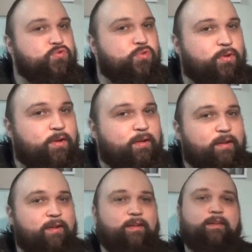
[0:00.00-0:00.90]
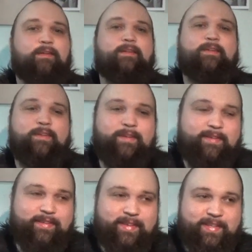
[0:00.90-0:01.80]
I said, ooh. use my name.
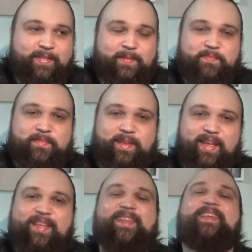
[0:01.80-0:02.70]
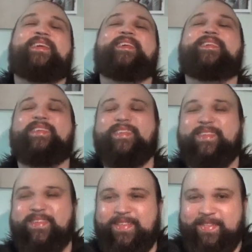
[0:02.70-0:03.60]
I, I, mom, I was like, mom, you go to these
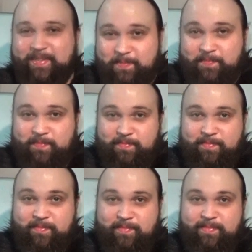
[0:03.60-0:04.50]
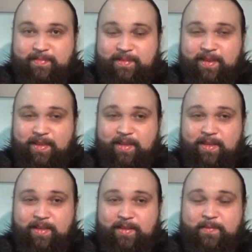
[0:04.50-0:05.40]
places, use my
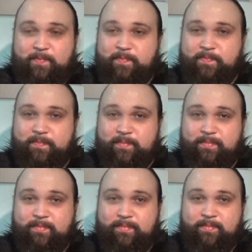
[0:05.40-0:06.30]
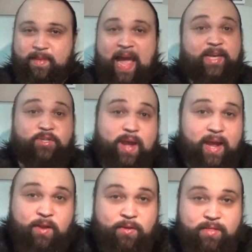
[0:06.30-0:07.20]
name. People know me.
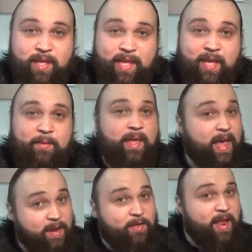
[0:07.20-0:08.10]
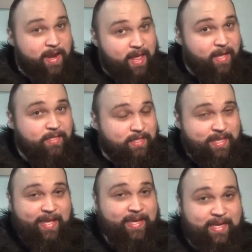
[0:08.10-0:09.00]
I try. I go think Hey, you know that
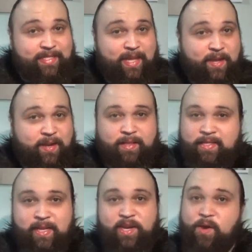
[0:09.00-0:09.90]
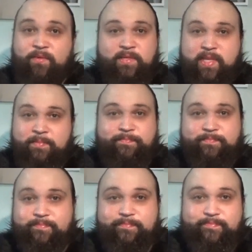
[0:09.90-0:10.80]
Nick says I get discount here. They say no
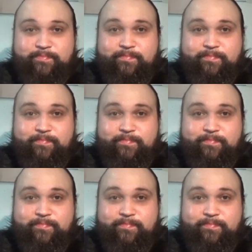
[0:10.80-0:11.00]
every time.